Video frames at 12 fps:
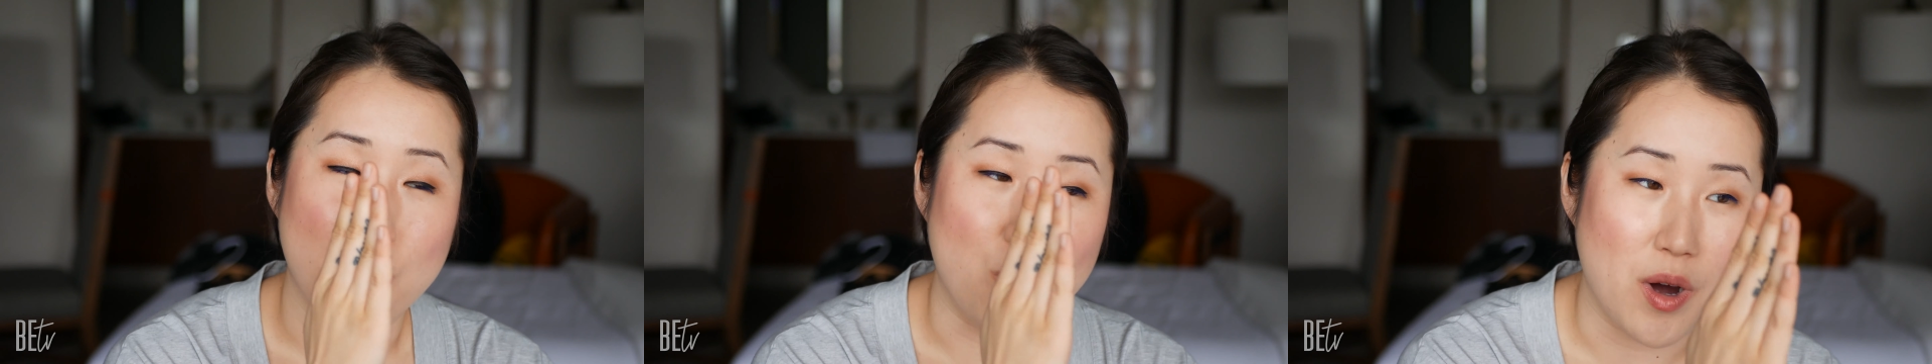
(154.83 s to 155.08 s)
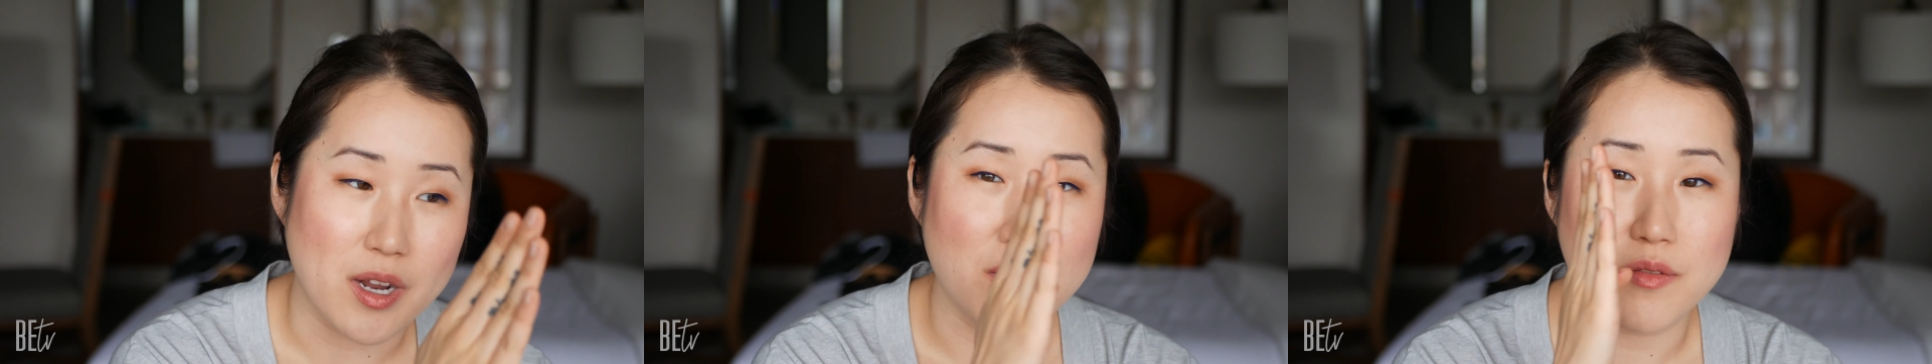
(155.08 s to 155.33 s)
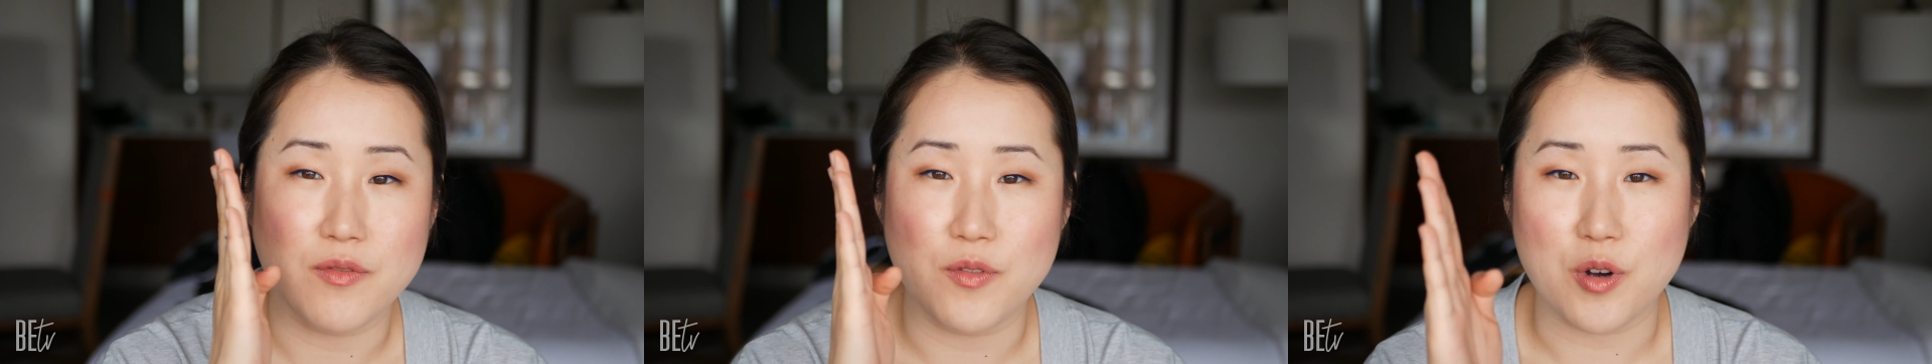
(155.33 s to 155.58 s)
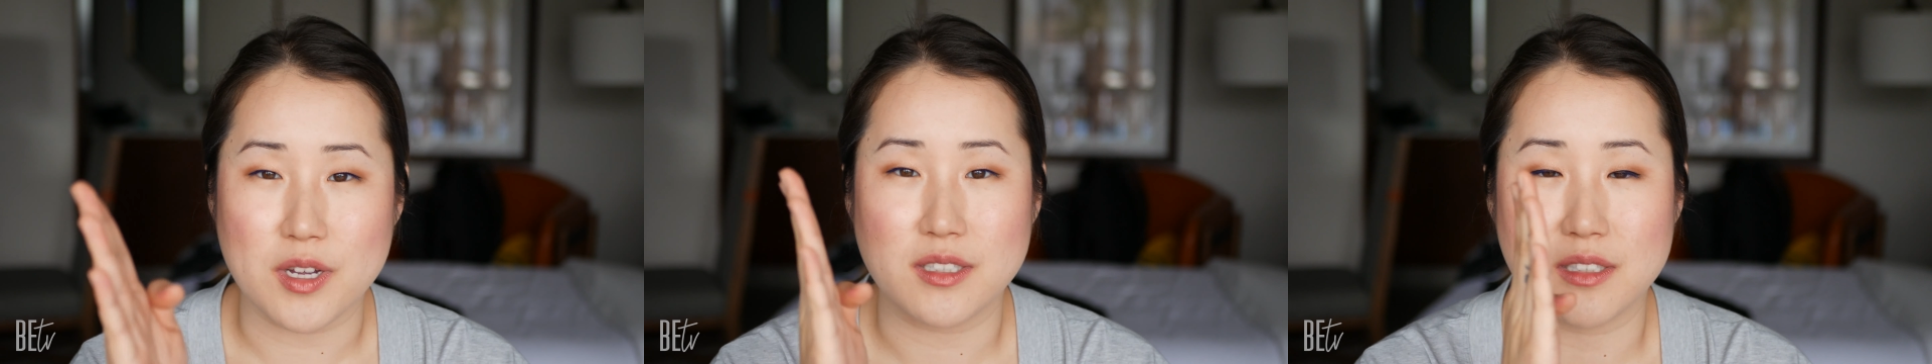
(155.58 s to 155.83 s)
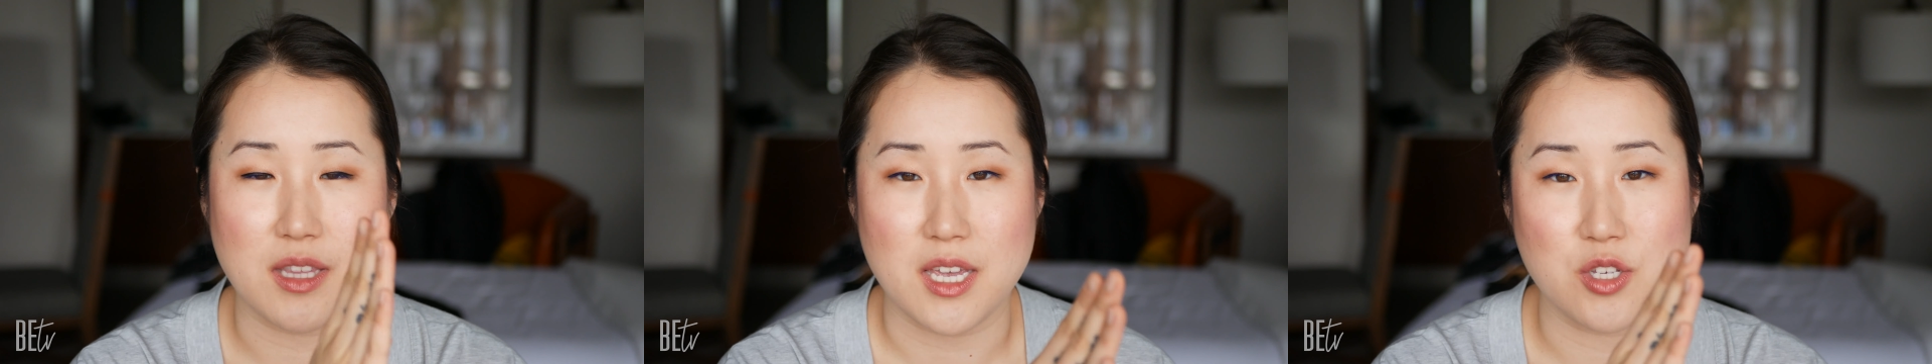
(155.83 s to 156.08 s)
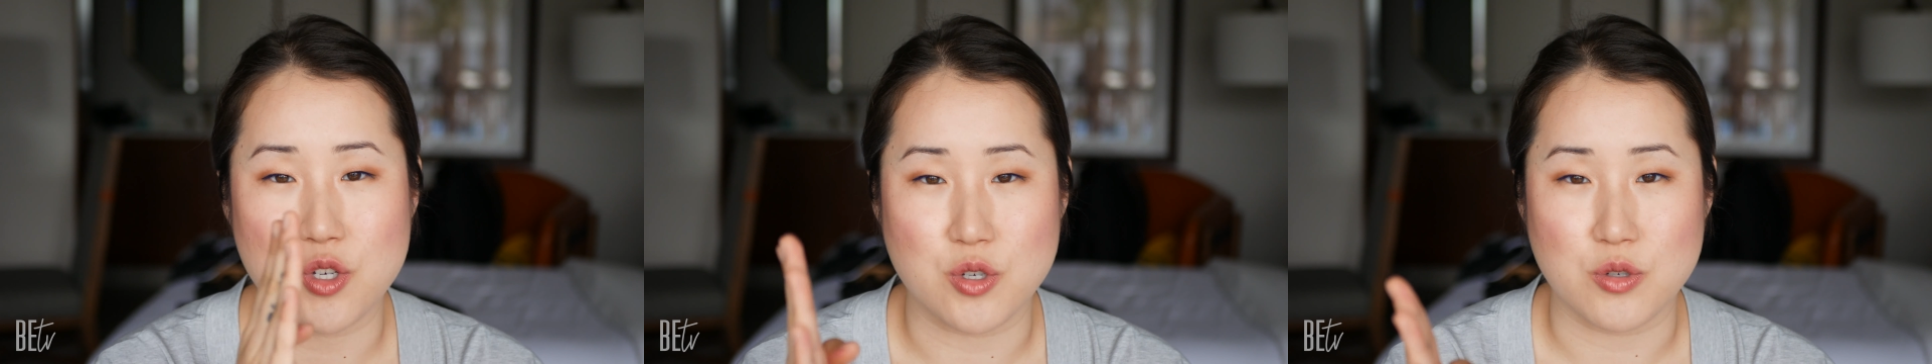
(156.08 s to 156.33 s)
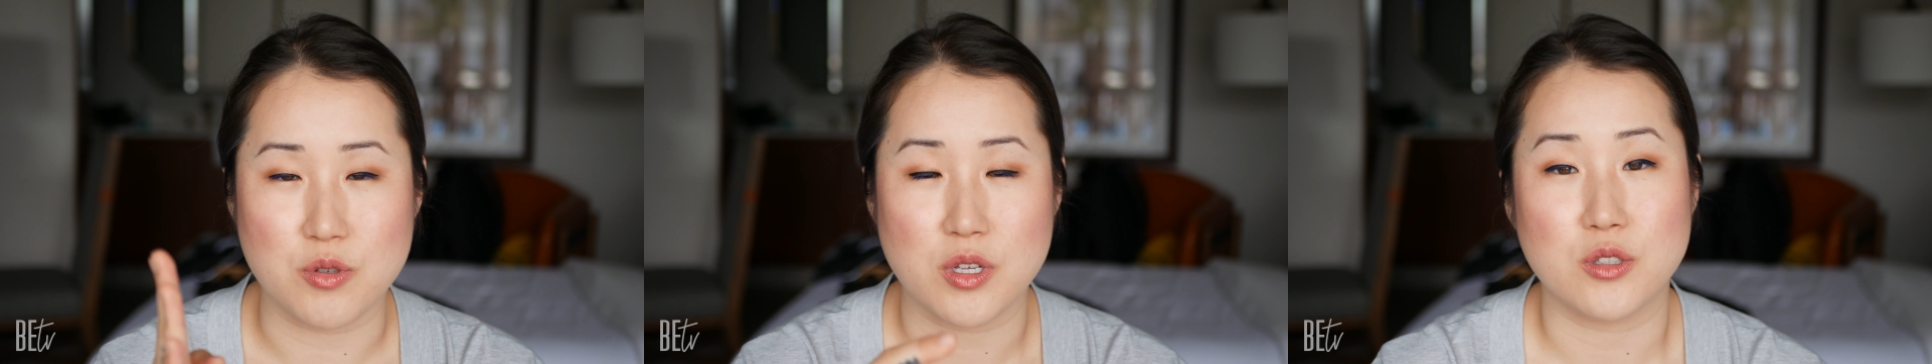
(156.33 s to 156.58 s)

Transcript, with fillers: what voice they choose.